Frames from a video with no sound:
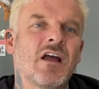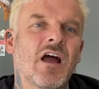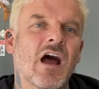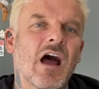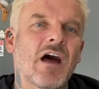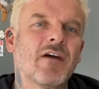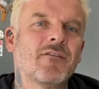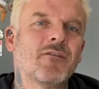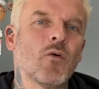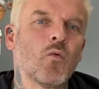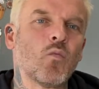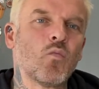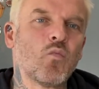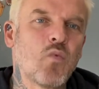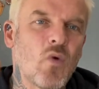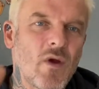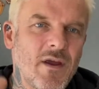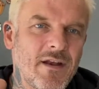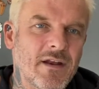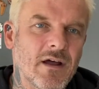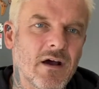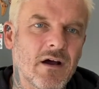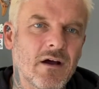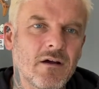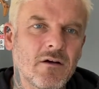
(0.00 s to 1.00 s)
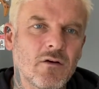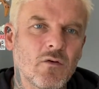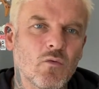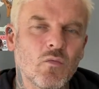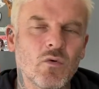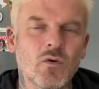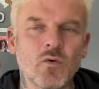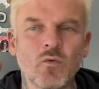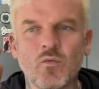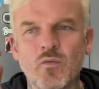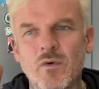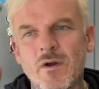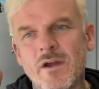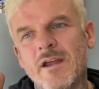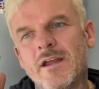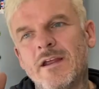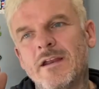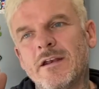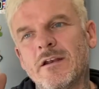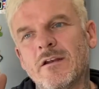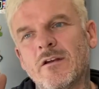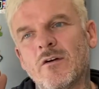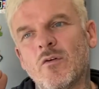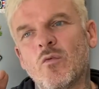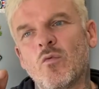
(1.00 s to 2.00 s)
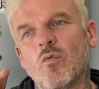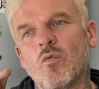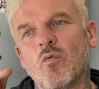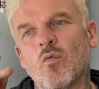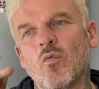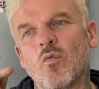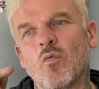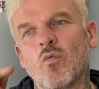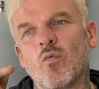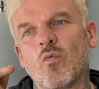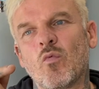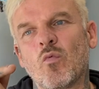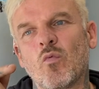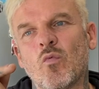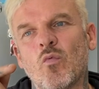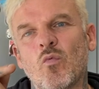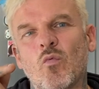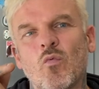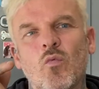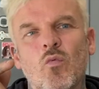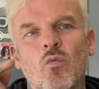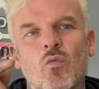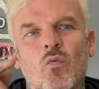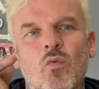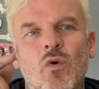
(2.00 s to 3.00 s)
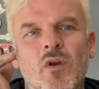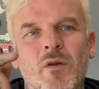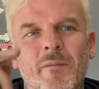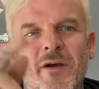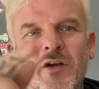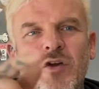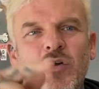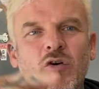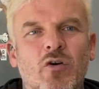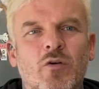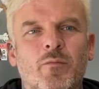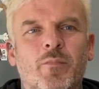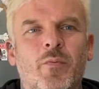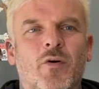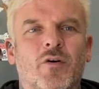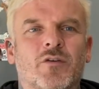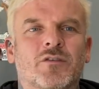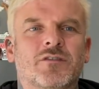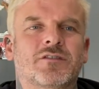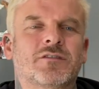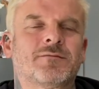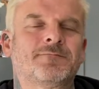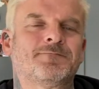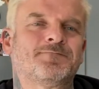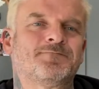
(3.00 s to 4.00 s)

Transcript: And the winner will win one of my cookbooks.